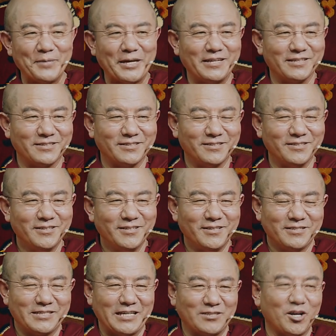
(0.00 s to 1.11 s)
we would
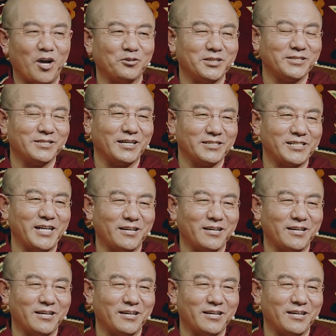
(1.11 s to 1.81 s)
sit in